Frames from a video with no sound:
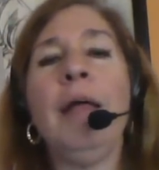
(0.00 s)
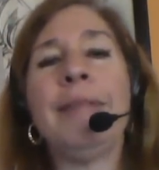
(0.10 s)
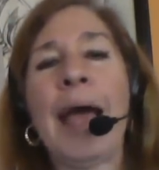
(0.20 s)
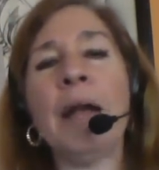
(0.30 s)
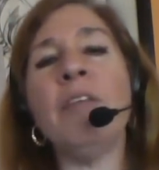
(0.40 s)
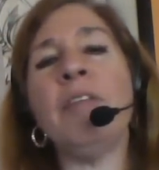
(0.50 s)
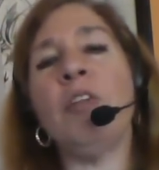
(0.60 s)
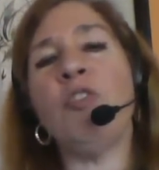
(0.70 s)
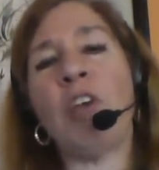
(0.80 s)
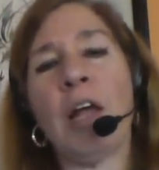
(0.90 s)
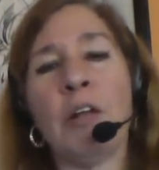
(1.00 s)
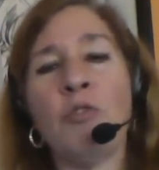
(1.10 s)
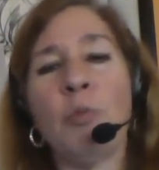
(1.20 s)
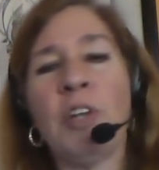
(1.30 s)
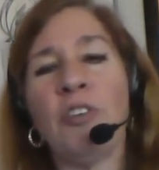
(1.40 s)
That is the
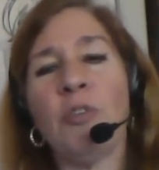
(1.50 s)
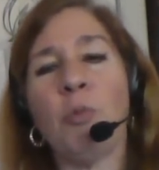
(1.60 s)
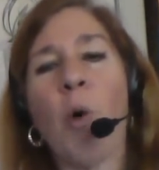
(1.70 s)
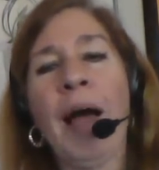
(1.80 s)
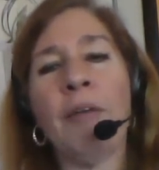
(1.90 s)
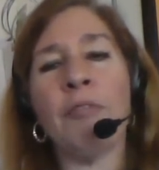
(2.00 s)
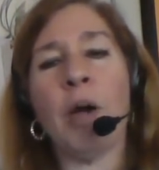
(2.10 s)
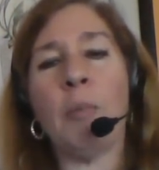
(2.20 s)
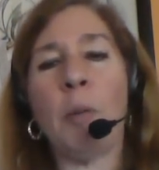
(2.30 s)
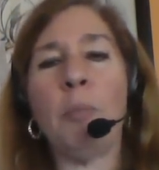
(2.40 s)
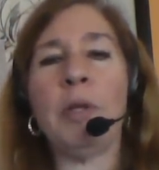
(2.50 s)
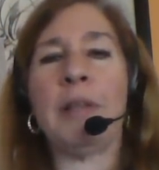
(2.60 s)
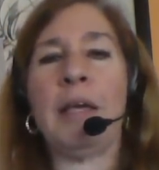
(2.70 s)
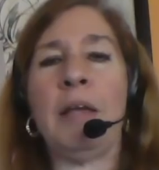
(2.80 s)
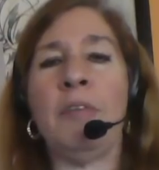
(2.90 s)
challenge which is why I've come up with
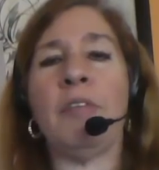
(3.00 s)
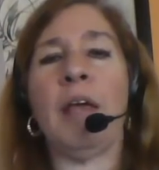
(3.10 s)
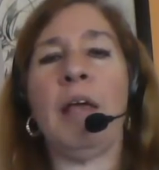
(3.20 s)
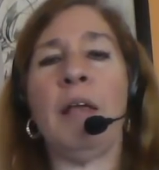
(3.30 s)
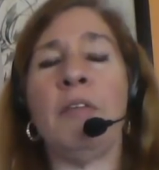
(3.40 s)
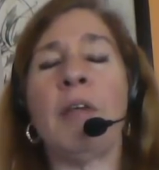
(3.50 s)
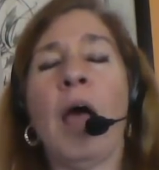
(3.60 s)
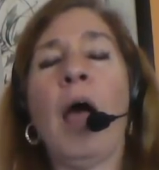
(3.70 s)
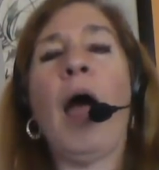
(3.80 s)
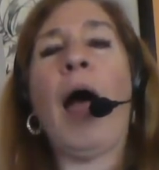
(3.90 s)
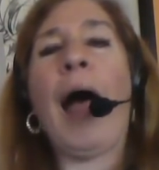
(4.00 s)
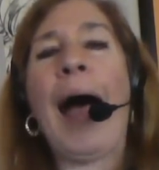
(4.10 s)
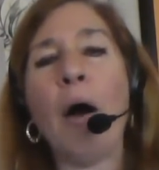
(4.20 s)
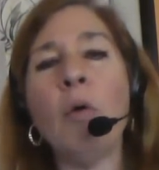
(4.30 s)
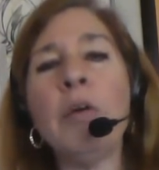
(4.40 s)
these is
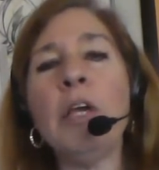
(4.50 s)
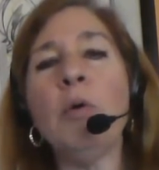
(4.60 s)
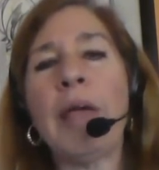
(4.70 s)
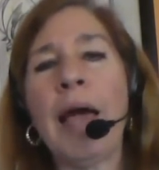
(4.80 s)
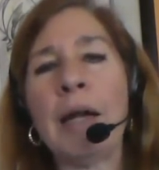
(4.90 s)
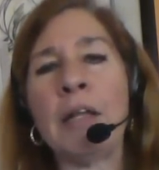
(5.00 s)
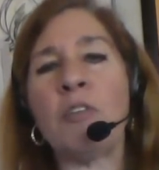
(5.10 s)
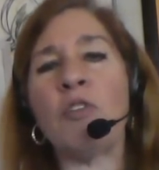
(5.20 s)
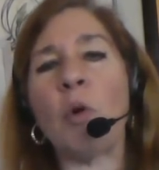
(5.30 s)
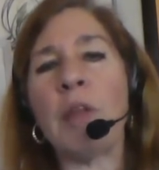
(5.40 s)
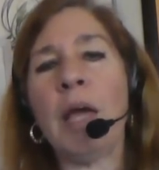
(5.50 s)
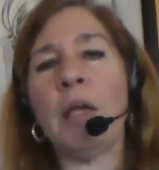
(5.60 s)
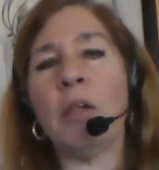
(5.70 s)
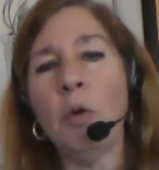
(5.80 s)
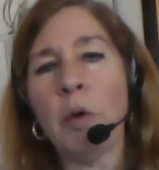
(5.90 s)
how do you get it so
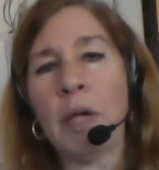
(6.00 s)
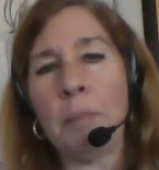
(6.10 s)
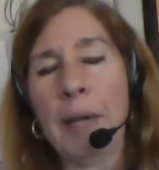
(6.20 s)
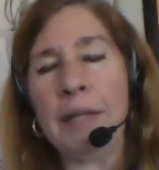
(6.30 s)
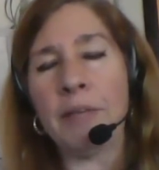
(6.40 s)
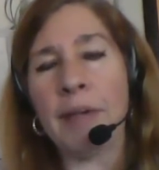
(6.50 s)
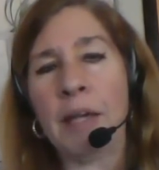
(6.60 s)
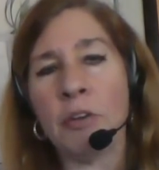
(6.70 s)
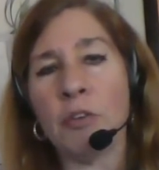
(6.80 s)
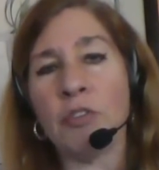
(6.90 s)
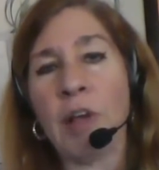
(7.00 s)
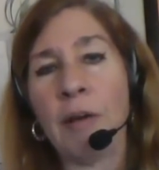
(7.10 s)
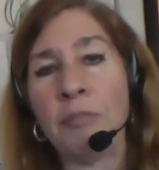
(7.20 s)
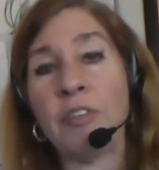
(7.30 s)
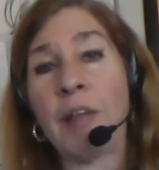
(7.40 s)
that you can maintain
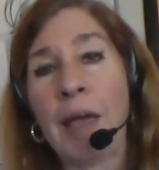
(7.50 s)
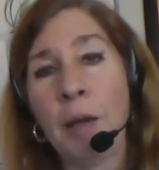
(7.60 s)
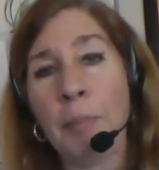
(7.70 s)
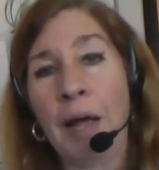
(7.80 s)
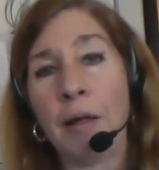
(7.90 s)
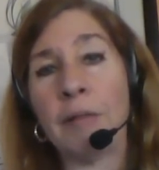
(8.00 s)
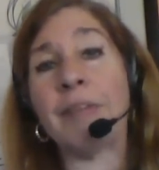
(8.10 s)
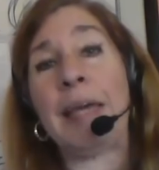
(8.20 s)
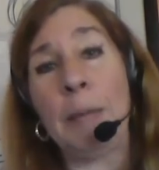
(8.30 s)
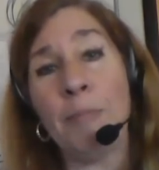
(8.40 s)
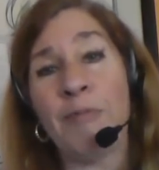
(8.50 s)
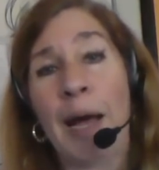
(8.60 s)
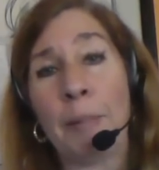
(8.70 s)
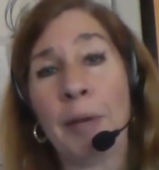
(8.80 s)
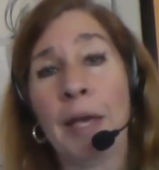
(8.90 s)
yourself, stay balanced, keep
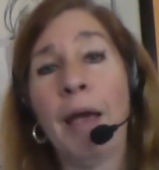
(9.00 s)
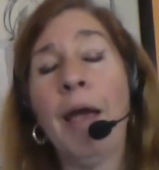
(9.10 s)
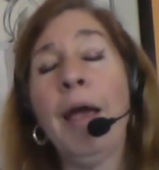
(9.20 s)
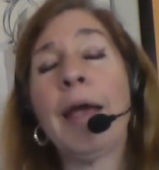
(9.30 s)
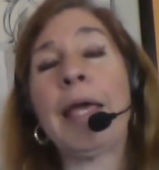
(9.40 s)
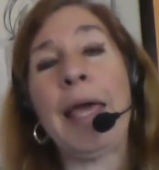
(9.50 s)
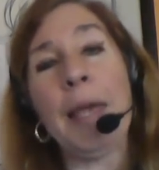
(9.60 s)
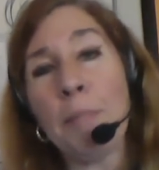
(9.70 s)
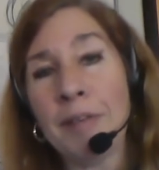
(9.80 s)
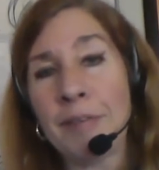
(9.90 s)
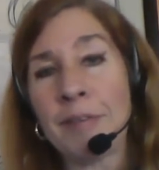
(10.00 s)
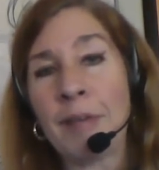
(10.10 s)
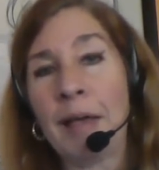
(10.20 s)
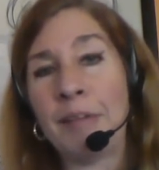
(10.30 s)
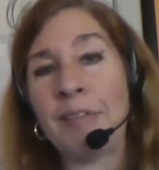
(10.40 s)
vibing, keep as
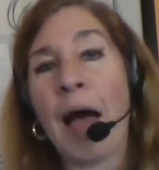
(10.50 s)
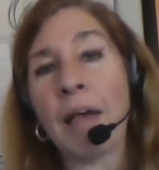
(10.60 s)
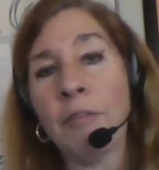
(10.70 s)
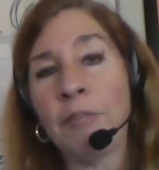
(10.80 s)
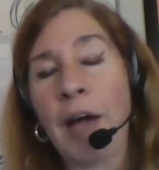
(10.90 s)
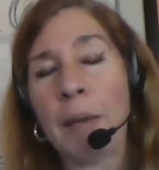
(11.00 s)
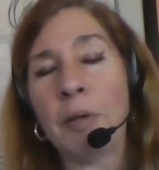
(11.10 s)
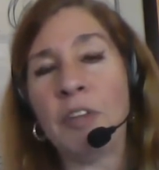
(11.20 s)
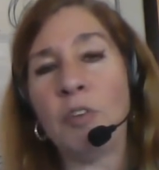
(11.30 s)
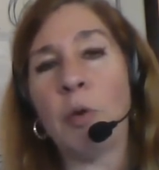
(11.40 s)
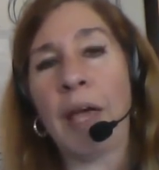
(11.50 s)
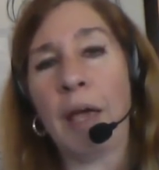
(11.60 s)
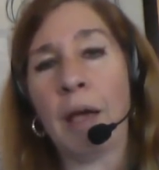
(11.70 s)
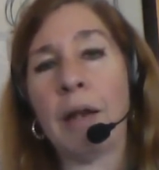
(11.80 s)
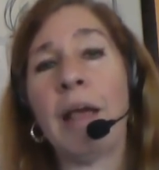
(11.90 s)
as high a vibe as you
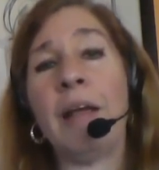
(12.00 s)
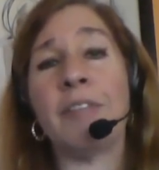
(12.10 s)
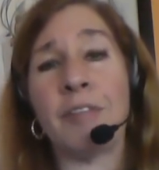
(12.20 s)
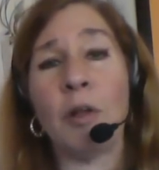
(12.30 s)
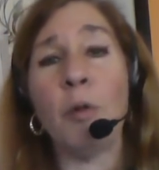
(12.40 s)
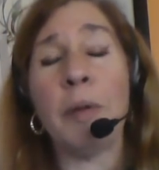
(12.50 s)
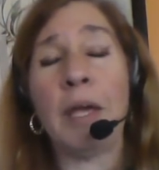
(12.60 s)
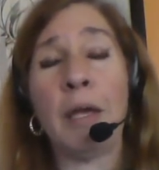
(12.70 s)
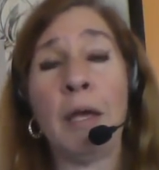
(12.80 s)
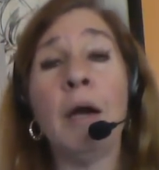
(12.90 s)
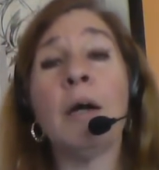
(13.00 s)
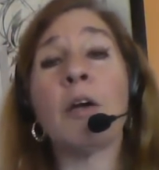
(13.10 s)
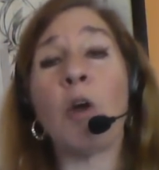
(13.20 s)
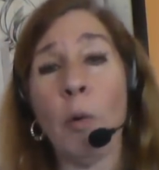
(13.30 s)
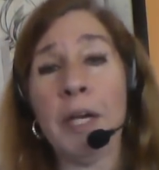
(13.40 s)
can and still be
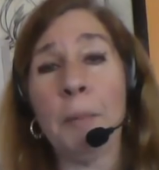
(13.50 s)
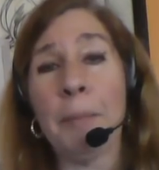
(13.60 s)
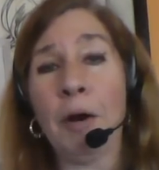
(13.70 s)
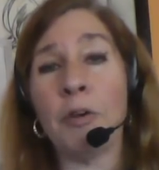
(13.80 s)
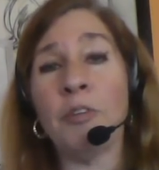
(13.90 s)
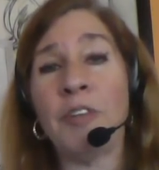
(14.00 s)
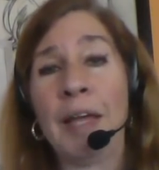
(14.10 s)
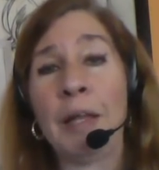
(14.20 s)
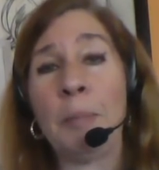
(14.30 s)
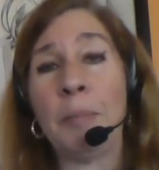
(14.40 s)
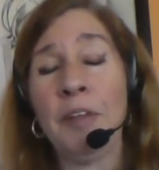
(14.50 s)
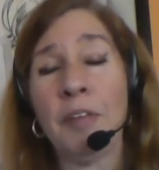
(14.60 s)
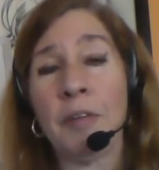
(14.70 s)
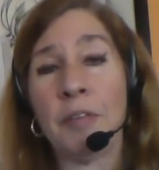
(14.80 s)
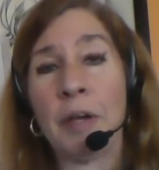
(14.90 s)
going about your daily
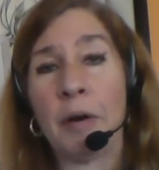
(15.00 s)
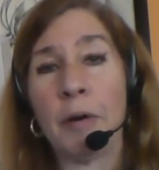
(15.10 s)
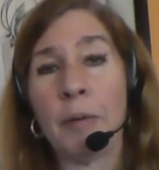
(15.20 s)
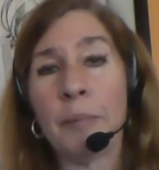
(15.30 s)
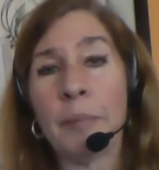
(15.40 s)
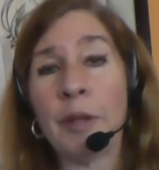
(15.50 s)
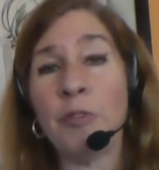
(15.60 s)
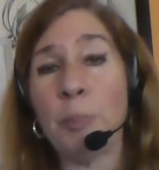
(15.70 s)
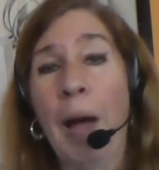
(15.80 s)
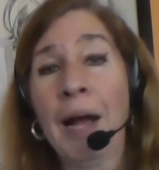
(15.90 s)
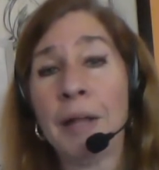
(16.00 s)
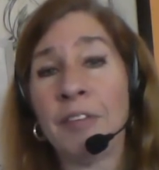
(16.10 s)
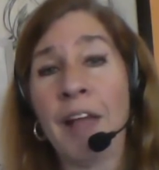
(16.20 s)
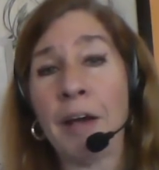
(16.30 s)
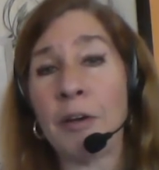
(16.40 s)
business here because your
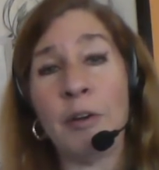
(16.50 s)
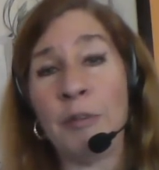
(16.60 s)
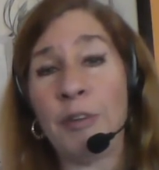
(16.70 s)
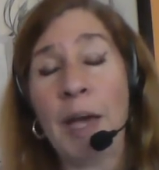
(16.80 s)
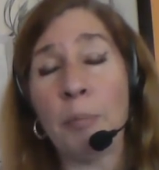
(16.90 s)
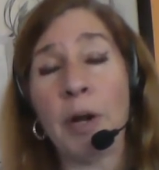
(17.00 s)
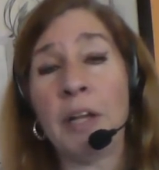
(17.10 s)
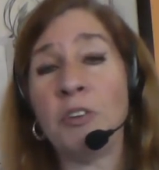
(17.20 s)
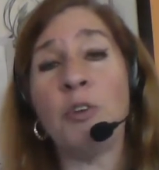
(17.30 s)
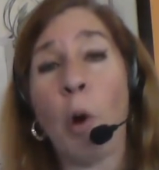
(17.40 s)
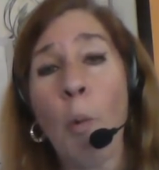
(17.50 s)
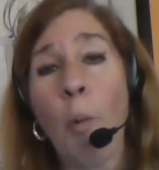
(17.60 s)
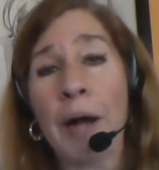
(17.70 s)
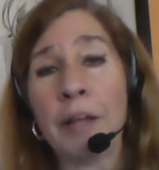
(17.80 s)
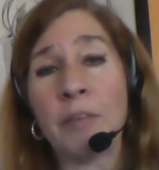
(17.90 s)
body's not going to evaporate and you don't
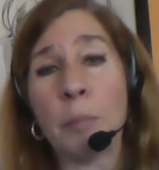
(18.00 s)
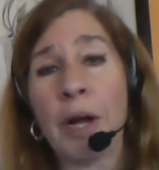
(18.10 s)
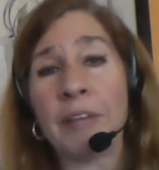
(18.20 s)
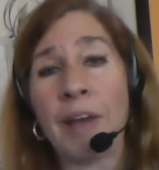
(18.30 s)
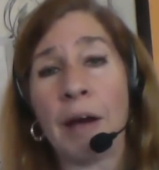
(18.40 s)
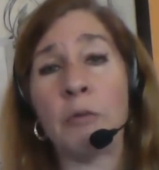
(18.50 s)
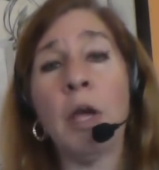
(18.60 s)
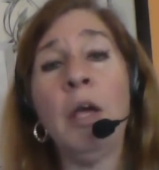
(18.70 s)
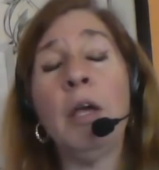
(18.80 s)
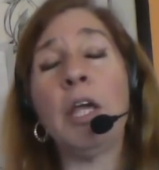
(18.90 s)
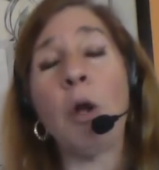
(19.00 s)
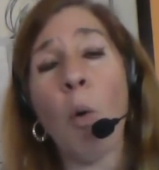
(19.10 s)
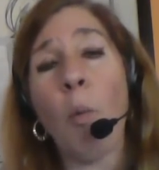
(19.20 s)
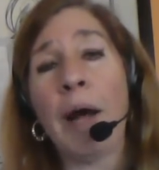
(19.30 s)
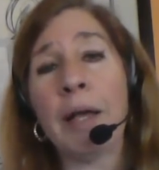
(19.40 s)
want it to break down. You
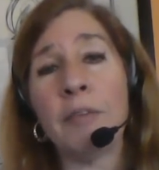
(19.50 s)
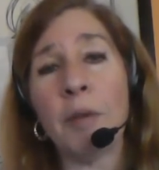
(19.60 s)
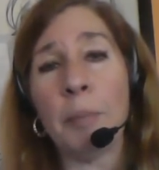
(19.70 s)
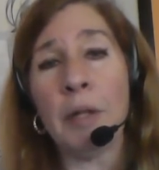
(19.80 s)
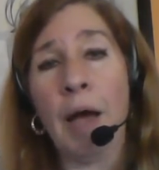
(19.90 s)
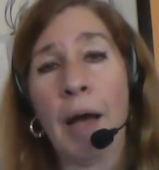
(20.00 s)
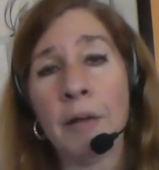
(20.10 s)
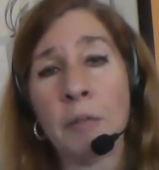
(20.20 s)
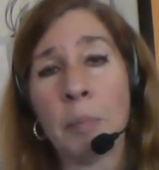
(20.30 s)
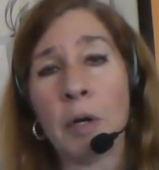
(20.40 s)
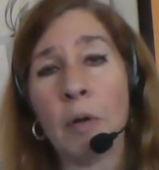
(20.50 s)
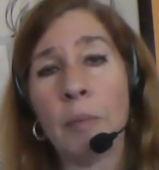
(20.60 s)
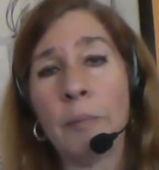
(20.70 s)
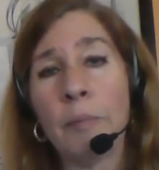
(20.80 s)
don't want to end up in the hospital